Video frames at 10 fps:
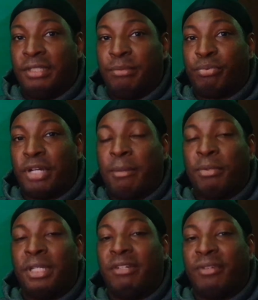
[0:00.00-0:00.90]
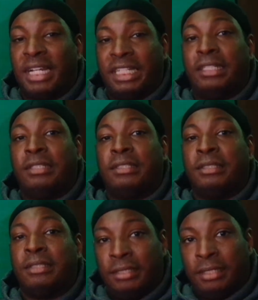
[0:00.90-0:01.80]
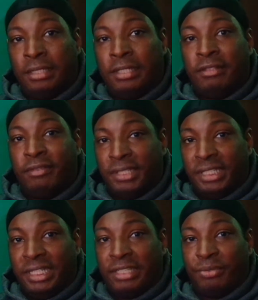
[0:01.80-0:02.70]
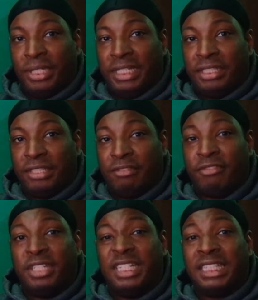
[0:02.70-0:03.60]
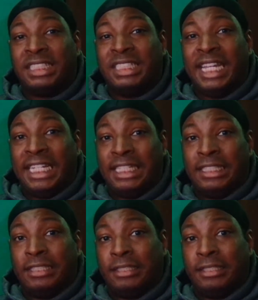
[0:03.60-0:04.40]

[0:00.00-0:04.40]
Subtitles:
properly ready for the next relationship, for the next dating